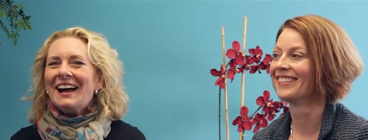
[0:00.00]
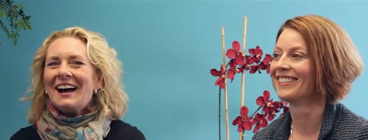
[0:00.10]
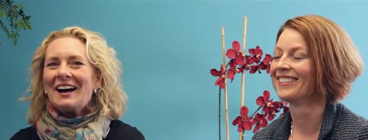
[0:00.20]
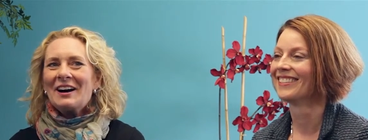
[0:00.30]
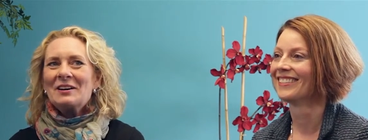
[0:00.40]

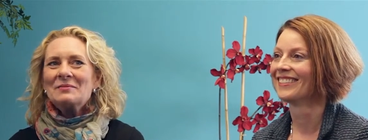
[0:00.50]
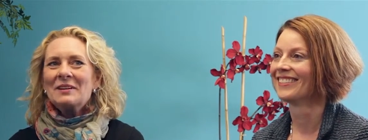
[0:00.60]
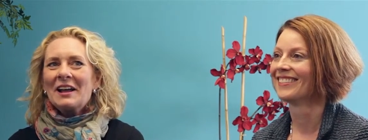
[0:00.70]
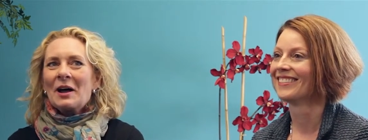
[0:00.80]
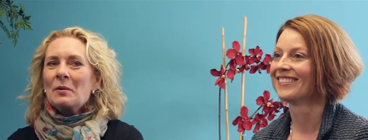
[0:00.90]
Speaker 1: Um,
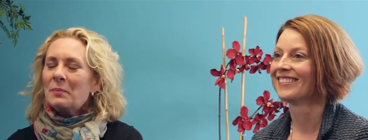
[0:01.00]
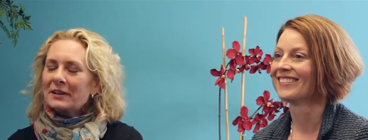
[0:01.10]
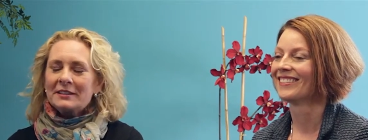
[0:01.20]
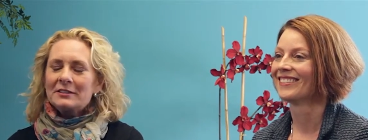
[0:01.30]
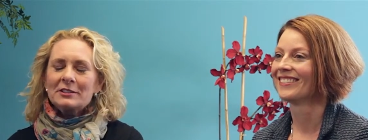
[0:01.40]

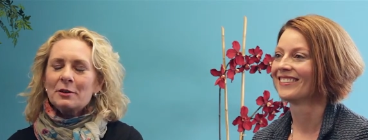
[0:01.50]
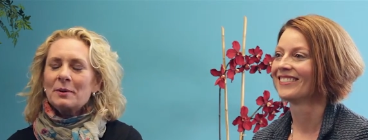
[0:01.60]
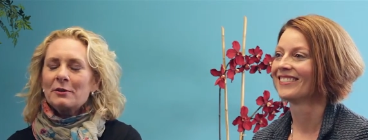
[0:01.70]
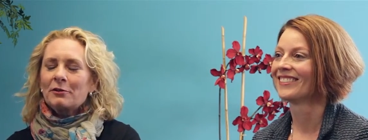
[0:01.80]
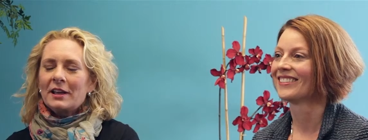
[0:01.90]
but just don't
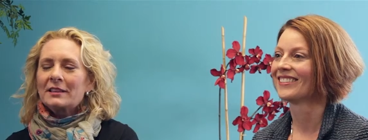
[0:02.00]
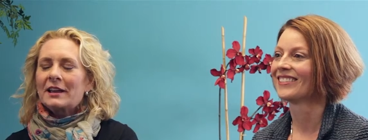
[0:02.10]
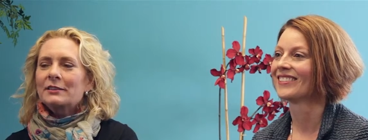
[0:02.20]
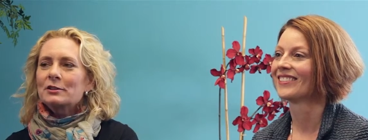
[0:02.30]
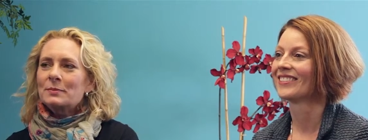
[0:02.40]
be afraid of
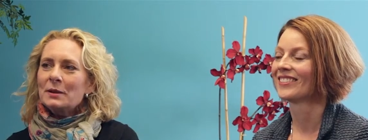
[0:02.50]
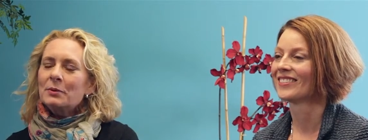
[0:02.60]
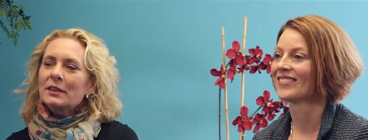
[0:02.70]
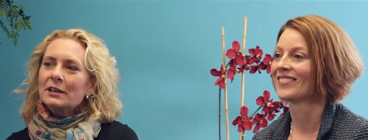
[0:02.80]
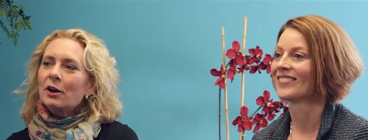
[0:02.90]
that. There's
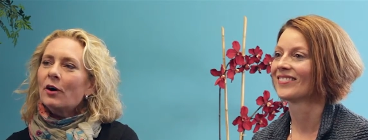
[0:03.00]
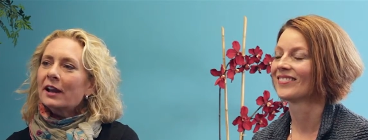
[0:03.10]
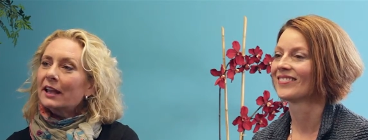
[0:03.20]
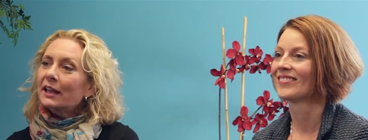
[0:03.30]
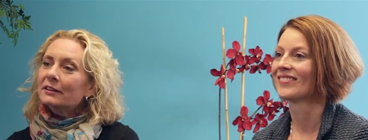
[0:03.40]
people that know how
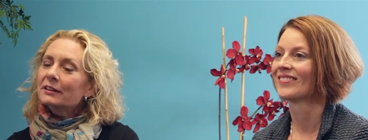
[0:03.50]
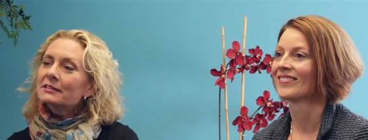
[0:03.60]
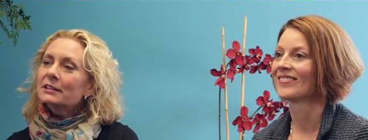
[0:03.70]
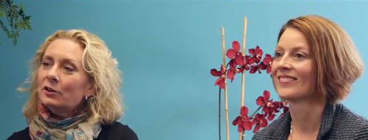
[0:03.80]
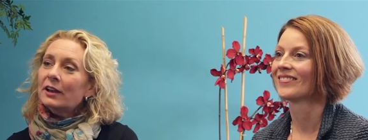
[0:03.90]
to handle
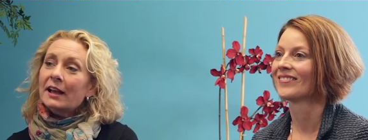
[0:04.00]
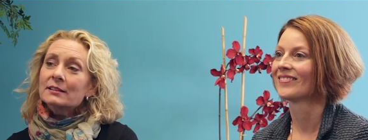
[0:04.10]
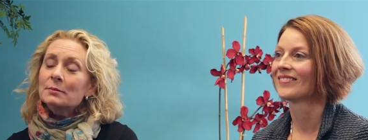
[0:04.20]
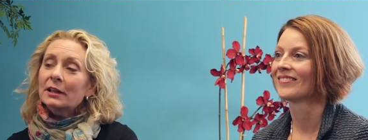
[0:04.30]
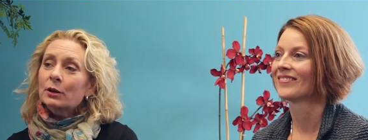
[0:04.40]
this, and you can
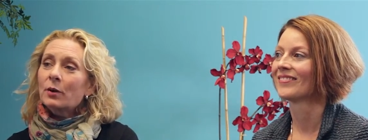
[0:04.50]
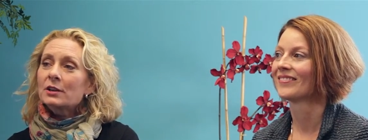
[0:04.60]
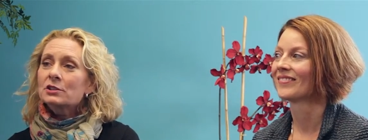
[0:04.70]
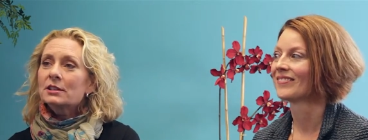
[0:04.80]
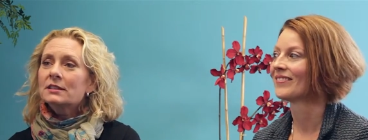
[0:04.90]
ask them a lot of
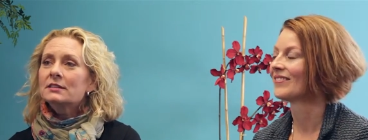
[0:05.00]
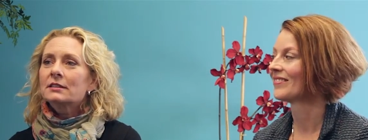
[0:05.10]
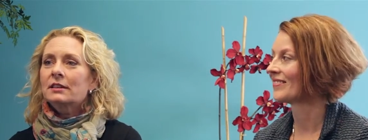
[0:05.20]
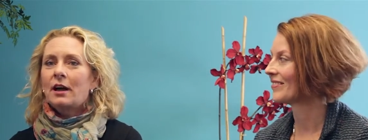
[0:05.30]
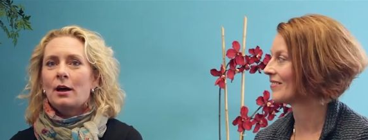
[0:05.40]
questions.
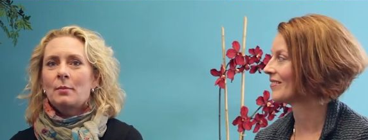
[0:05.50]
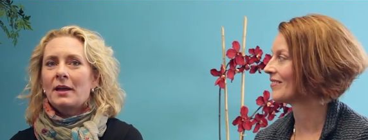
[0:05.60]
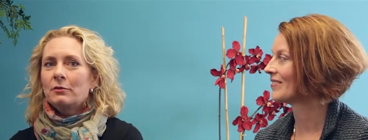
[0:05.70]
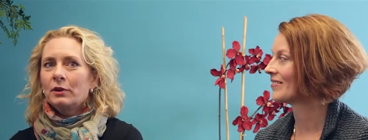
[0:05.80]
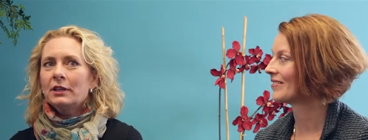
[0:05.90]
Um,
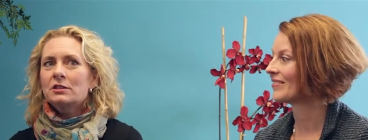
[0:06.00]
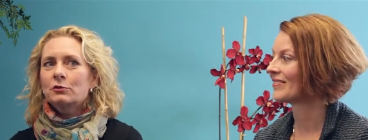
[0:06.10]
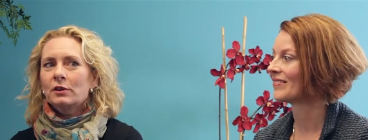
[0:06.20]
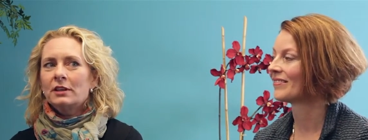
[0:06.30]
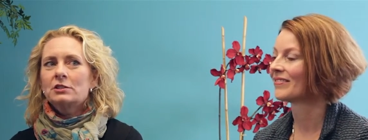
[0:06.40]
and really just
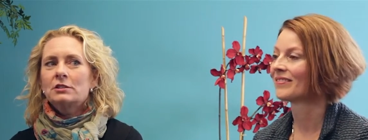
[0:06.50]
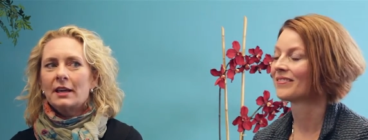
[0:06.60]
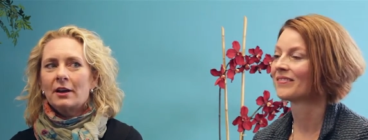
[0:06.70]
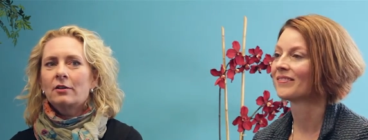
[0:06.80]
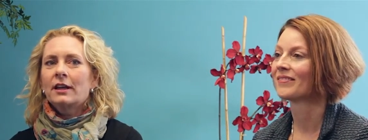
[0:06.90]
reach
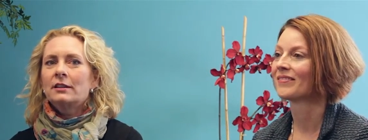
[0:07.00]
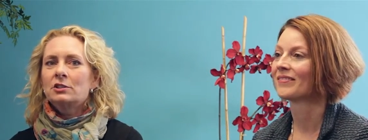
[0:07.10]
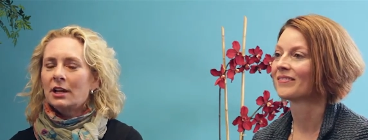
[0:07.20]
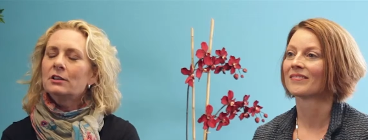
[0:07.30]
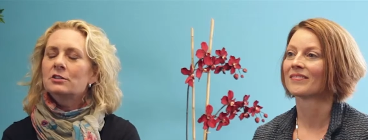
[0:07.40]
down and
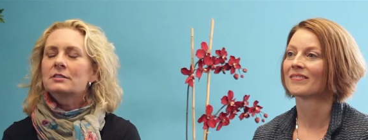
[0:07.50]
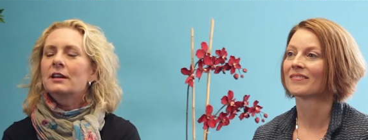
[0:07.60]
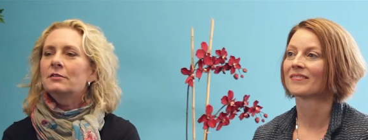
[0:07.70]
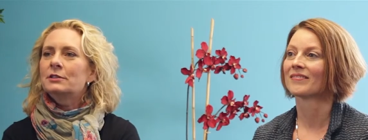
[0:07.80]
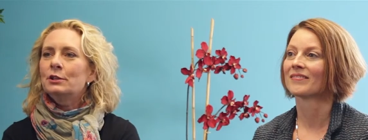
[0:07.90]
challenge
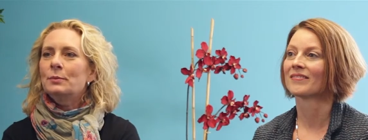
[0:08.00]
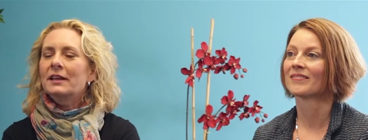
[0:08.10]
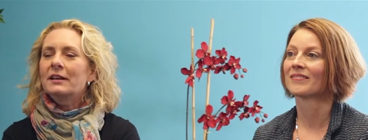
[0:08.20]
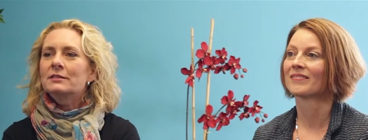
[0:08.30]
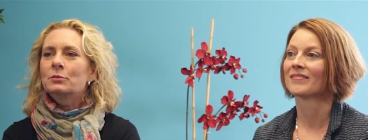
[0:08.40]
yourself too,
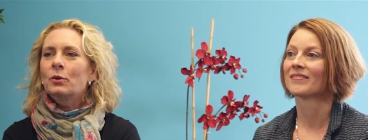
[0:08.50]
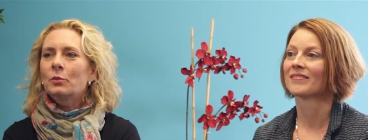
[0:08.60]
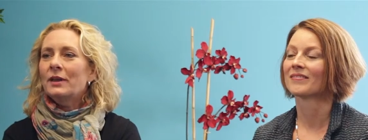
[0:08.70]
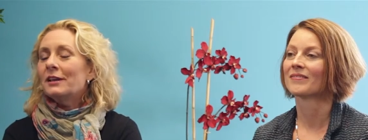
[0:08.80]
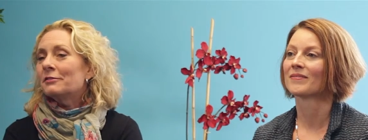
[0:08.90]
because
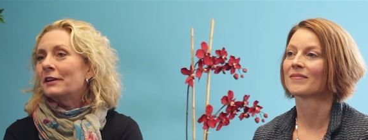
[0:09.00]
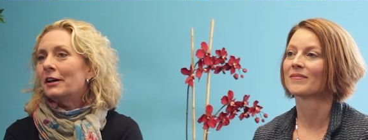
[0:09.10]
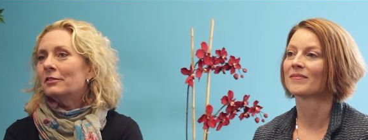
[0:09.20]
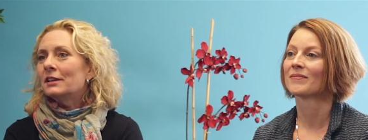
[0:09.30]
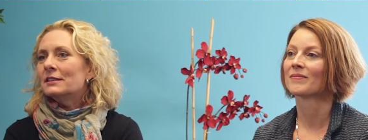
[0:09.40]
what we have
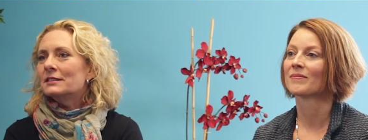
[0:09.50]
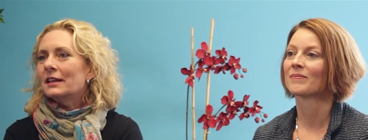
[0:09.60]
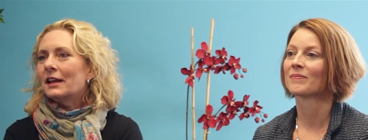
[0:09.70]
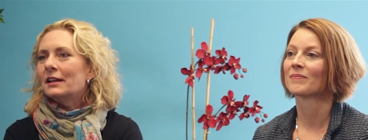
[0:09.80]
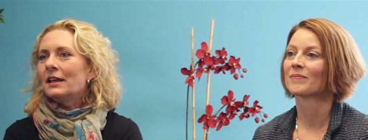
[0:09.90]
found is
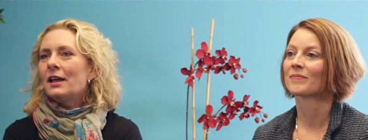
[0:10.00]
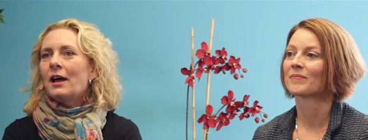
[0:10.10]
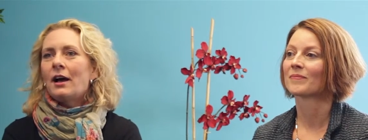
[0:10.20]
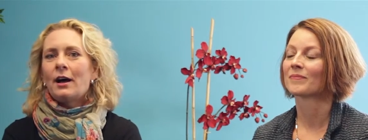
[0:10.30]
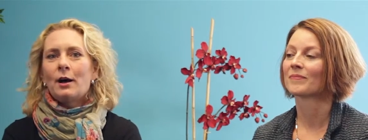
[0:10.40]
that
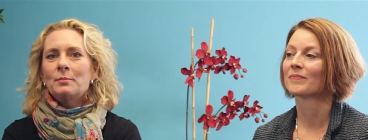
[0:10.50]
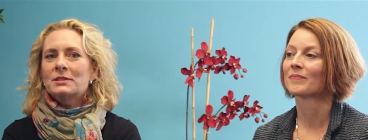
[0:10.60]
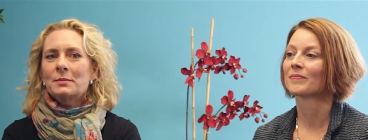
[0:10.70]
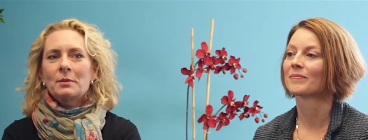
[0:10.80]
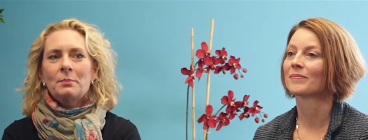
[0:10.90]
um,
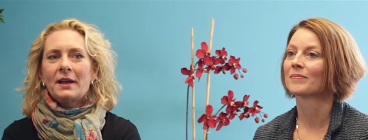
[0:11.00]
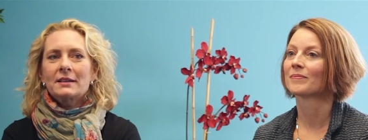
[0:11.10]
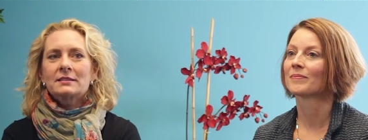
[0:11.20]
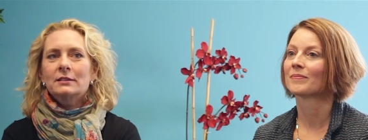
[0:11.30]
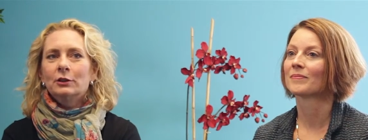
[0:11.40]
some of the
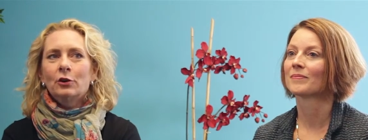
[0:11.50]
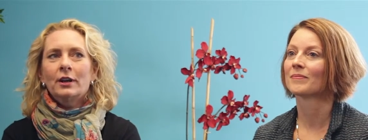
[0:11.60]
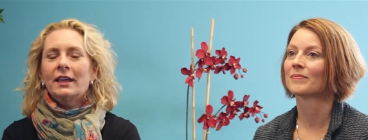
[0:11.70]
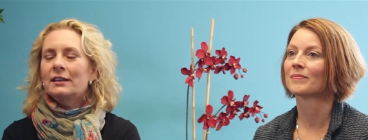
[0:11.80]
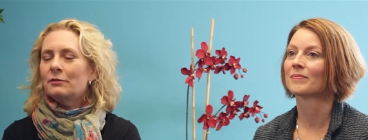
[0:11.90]
best
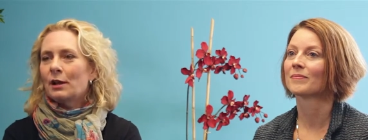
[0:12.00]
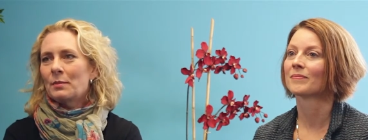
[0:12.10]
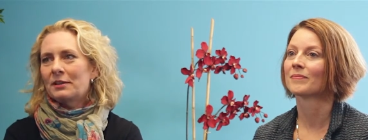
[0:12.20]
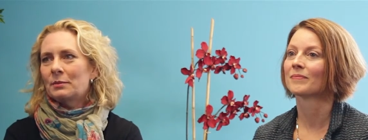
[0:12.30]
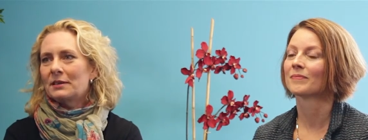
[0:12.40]
learning and
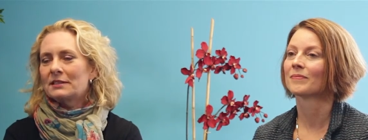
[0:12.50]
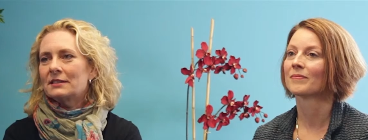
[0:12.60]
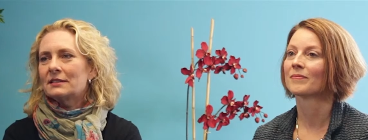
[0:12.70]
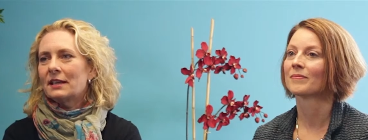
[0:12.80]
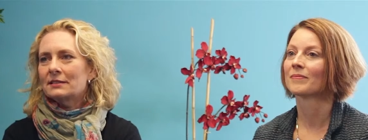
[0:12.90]
development of the
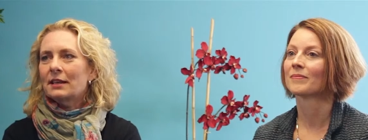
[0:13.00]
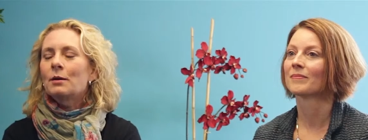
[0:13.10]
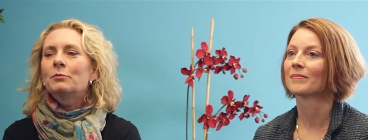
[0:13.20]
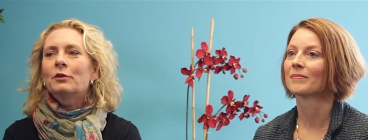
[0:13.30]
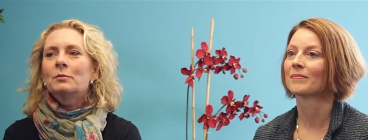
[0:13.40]
business has
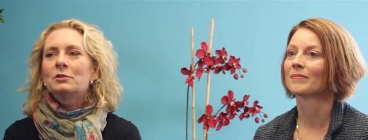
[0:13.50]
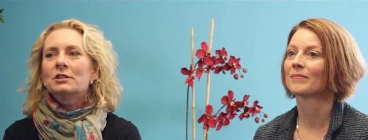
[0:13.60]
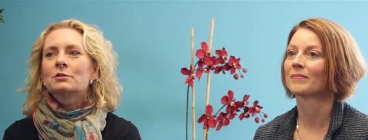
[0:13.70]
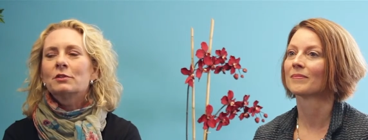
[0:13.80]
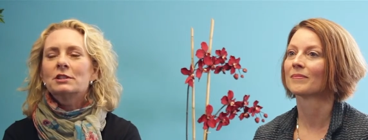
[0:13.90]
come from
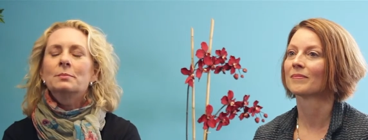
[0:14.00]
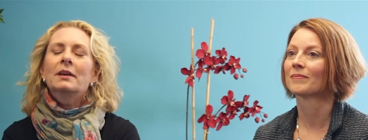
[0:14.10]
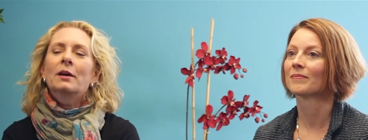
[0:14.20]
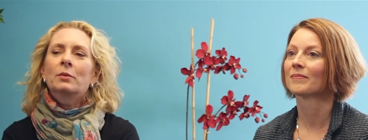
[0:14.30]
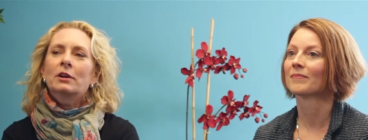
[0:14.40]
just reaching
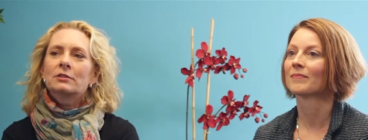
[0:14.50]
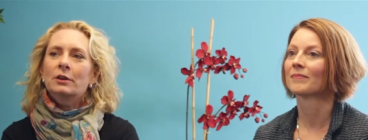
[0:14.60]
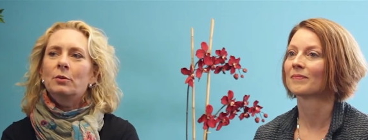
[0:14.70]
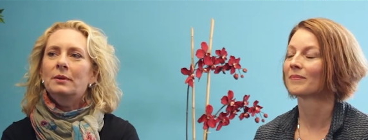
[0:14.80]
beyond what our scope